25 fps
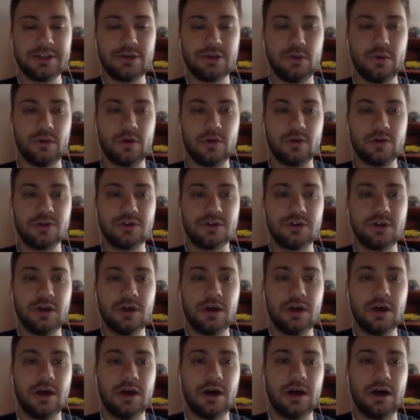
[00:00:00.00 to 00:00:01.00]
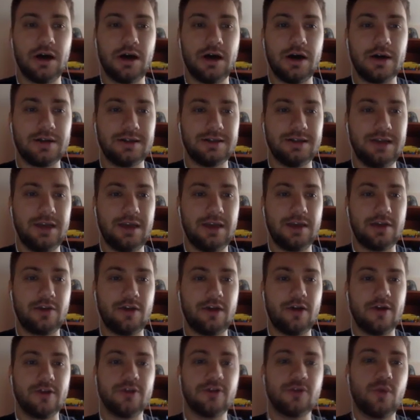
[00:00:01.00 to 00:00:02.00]
So we could take
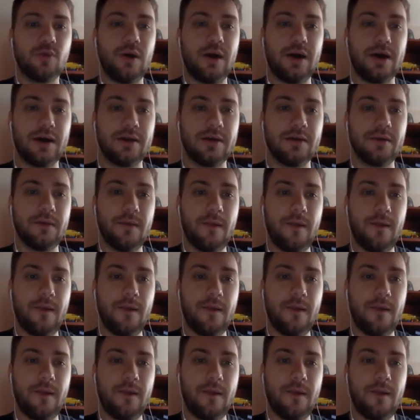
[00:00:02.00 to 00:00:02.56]
router 1,